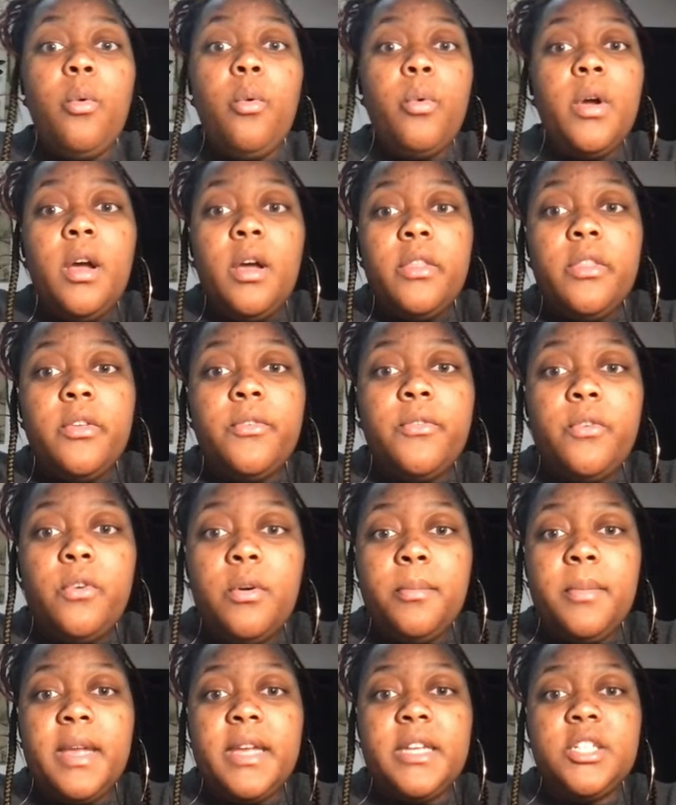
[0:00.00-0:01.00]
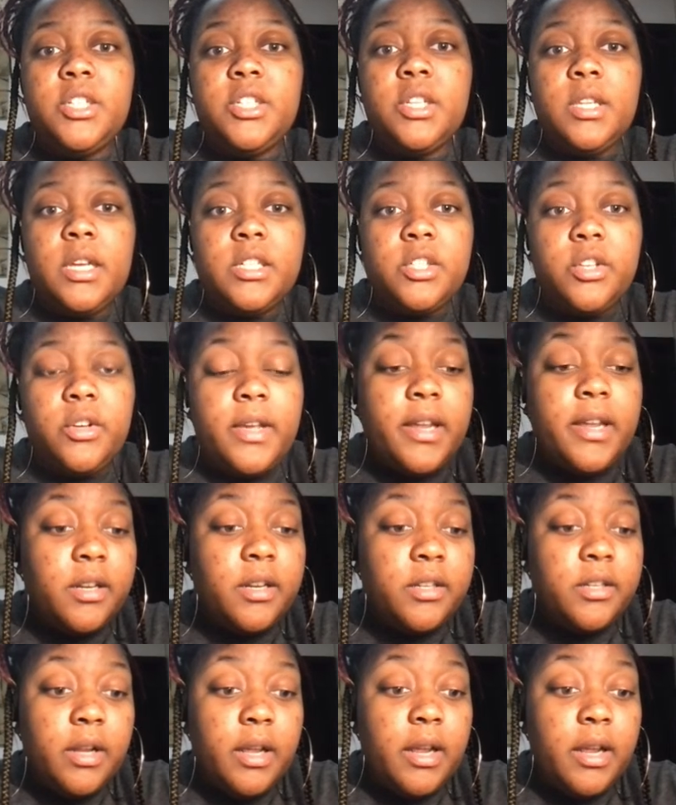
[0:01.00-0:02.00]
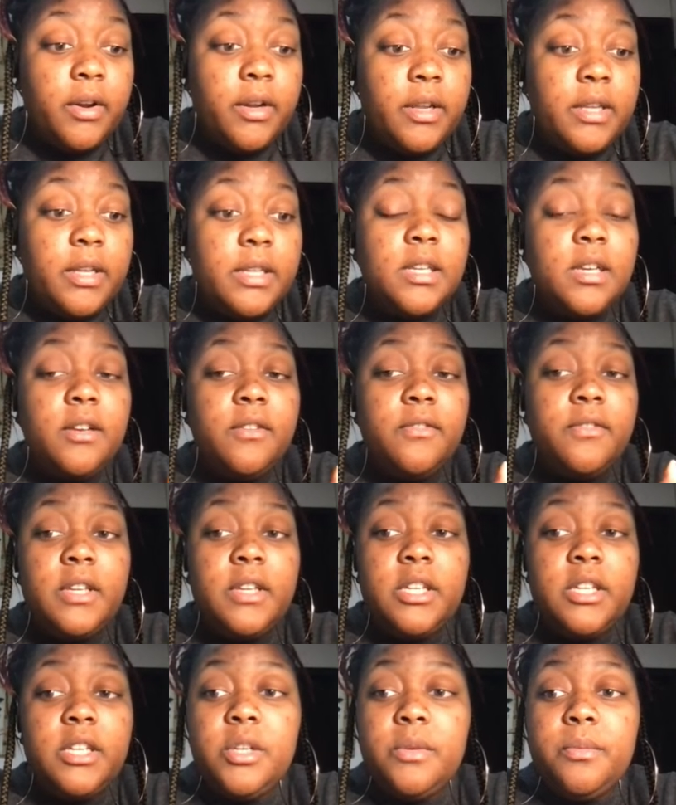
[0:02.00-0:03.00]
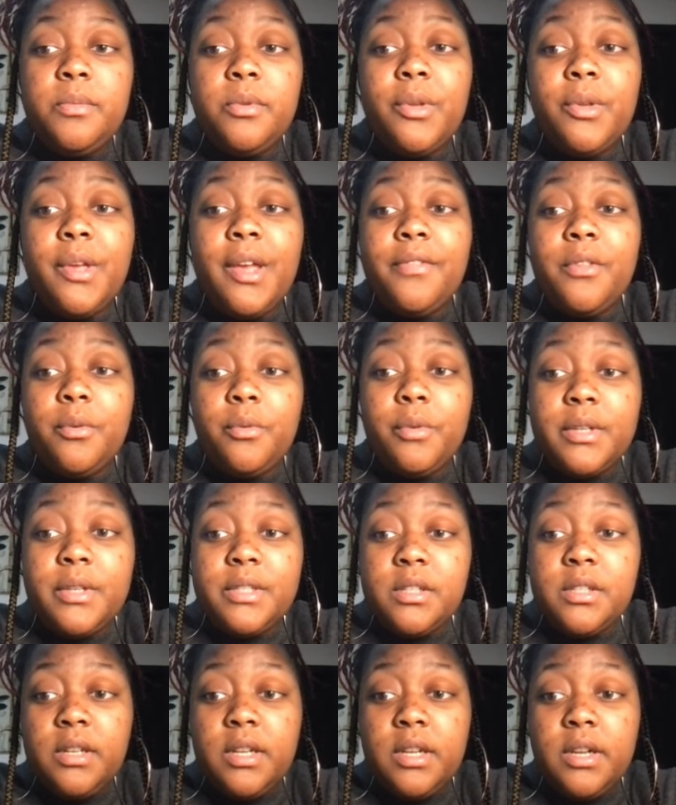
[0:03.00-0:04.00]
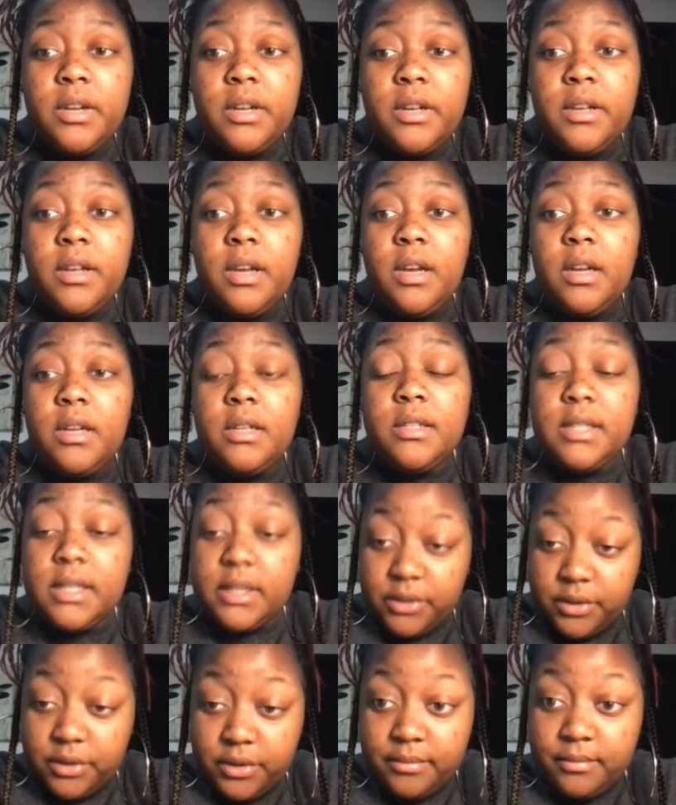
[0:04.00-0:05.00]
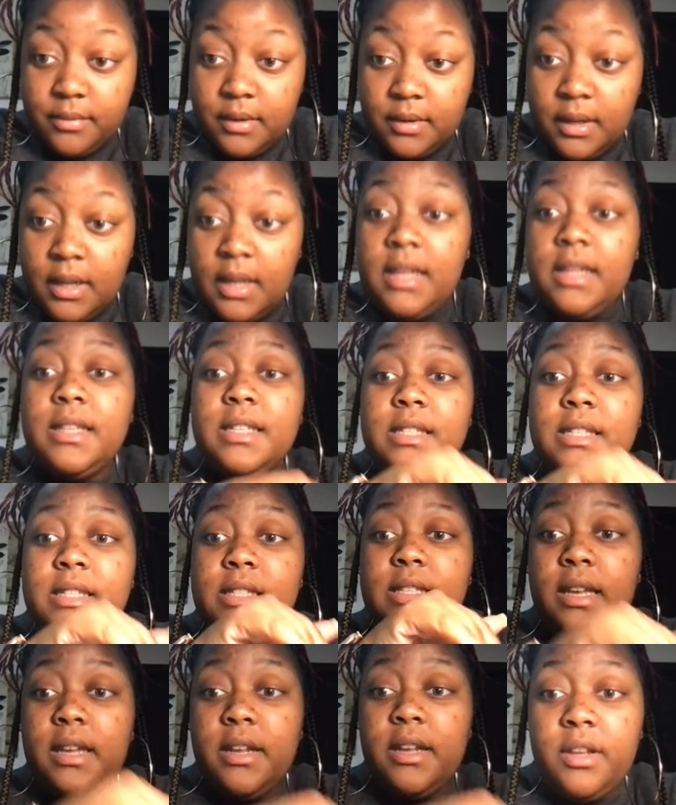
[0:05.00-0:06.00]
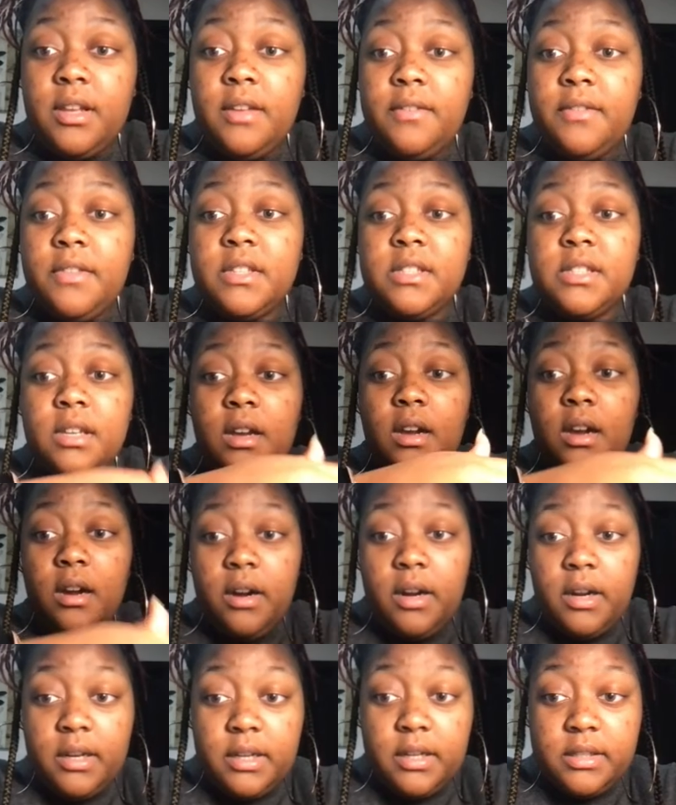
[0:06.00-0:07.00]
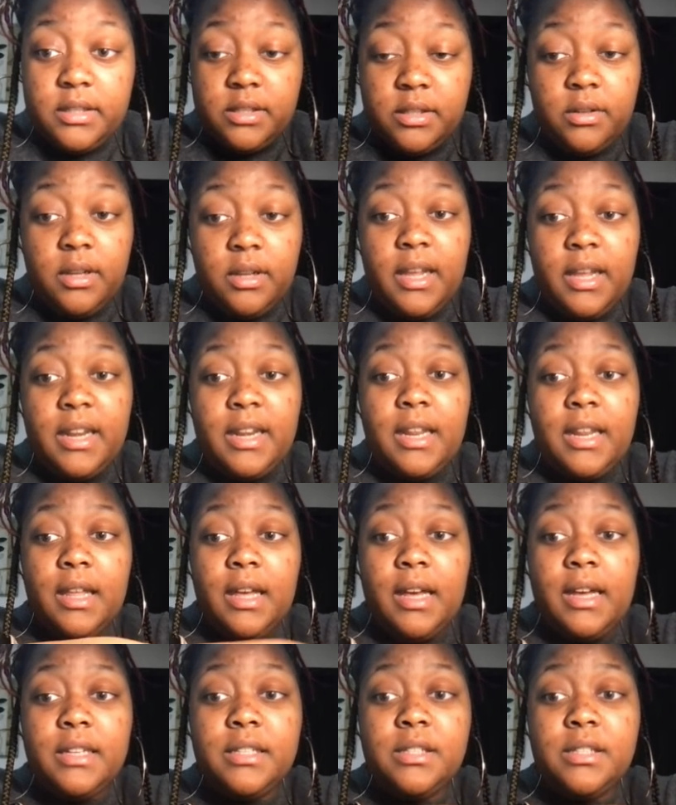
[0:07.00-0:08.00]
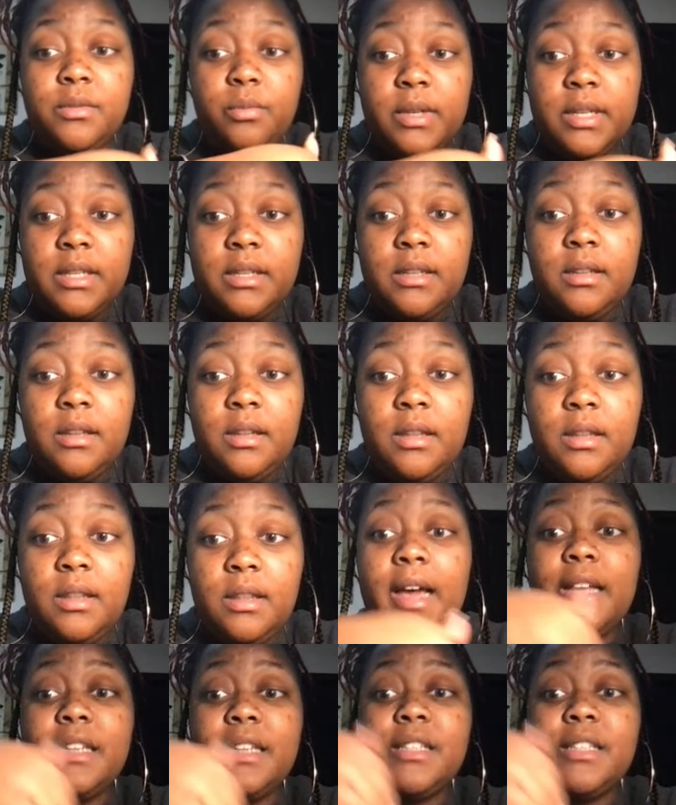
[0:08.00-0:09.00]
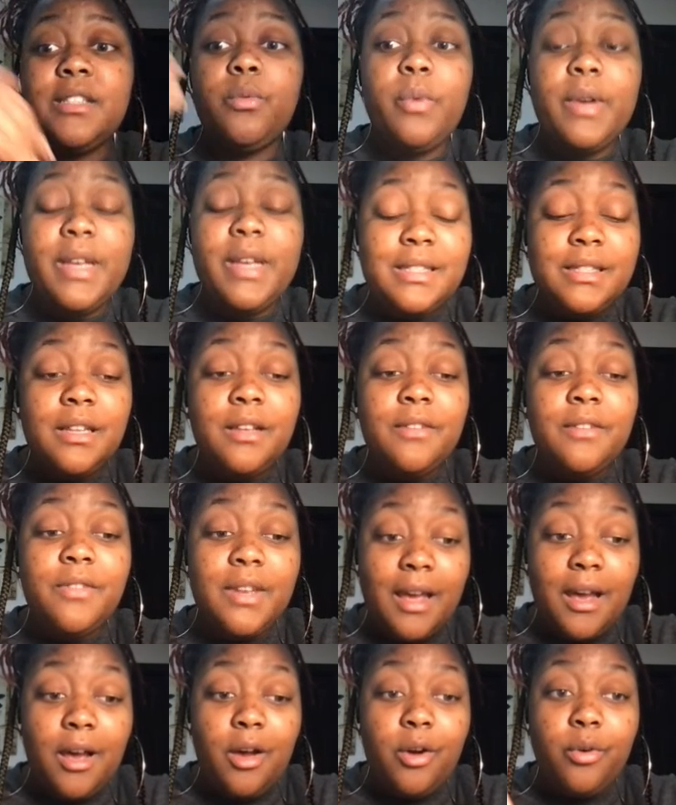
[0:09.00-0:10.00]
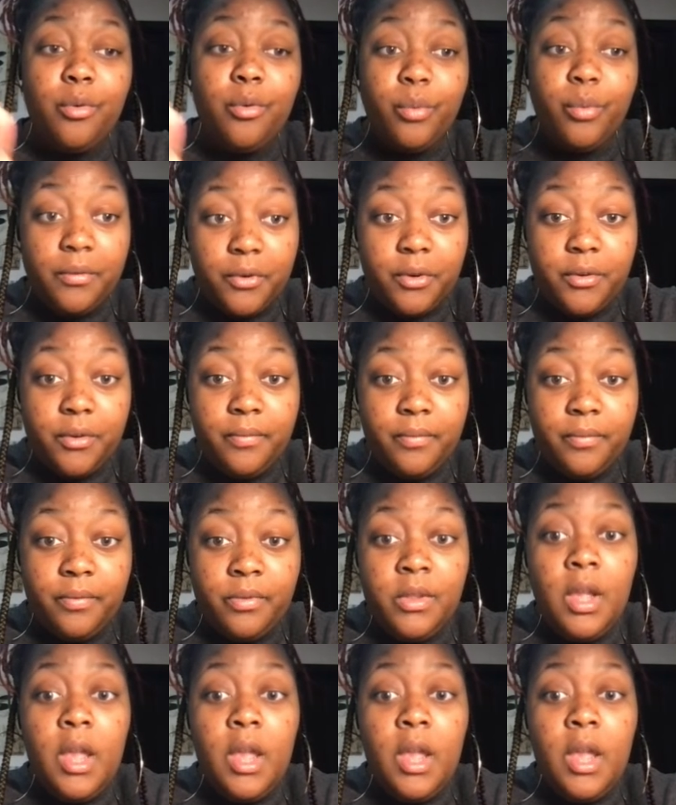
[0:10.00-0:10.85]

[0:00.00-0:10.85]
What are the four main geological areas of Egypt? You have the Western Desert. This is the area of the Sahara Desert, and it lies west of the Nile River.